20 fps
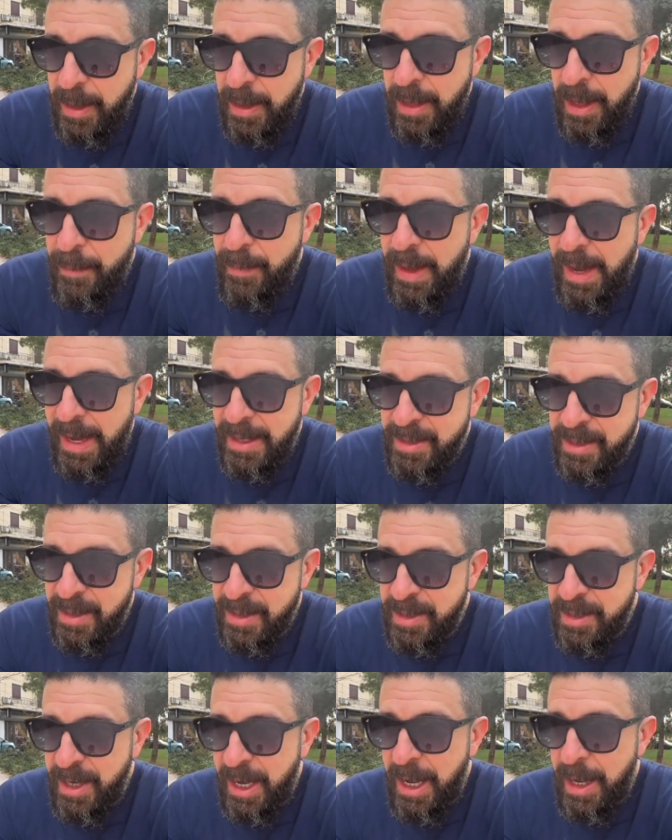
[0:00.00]
they may ask
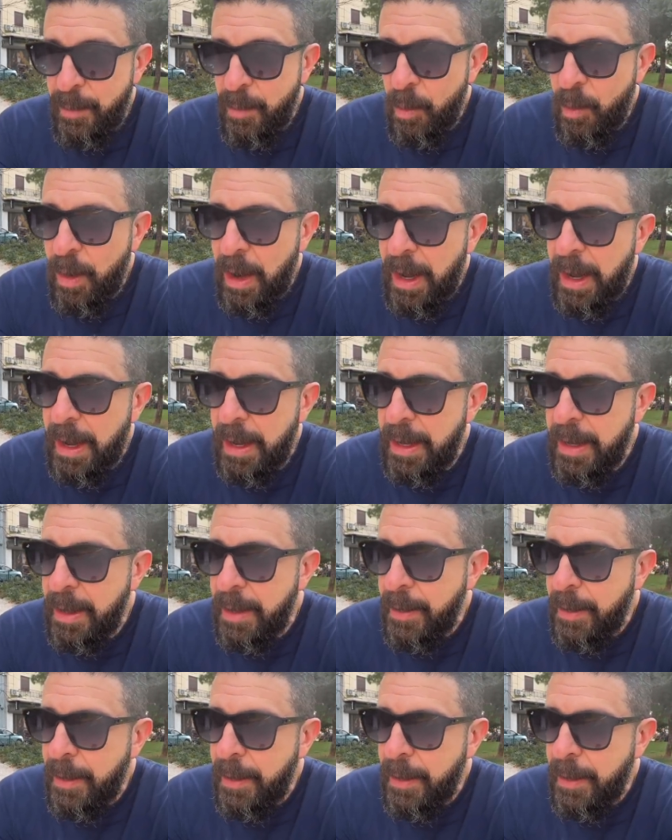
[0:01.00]
the same. Why?